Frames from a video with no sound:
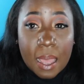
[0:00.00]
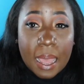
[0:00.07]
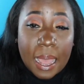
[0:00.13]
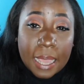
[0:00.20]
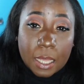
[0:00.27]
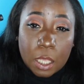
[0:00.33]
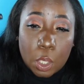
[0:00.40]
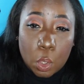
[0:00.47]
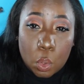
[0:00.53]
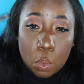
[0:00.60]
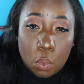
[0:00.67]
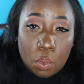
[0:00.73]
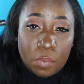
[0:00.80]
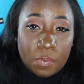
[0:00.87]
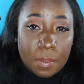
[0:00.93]
I can
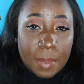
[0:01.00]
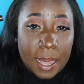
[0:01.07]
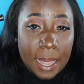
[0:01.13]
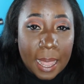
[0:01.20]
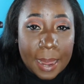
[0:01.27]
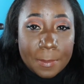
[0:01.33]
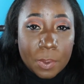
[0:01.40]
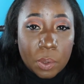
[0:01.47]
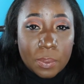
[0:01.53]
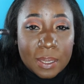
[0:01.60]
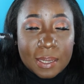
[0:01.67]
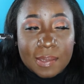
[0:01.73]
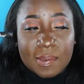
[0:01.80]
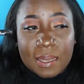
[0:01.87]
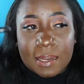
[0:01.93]
go over my eyebrow with
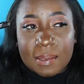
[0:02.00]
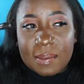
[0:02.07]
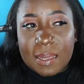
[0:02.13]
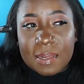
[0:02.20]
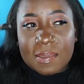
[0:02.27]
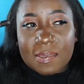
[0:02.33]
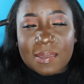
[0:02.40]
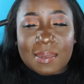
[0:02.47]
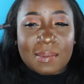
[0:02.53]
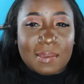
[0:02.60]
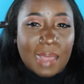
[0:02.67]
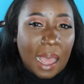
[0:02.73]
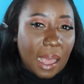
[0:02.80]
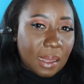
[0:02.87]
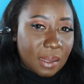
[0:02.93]
this and it tends to
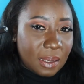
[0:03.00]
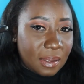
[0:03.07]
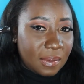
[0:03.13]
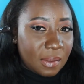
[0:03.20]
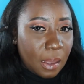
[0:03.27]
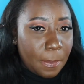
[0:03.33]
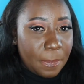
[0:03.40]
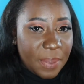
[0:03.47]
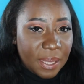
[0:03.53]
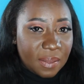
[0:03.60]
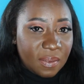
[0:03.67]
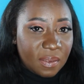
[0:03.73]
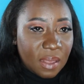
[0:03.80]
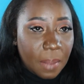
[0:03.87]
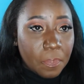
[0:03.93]
darken it a bit.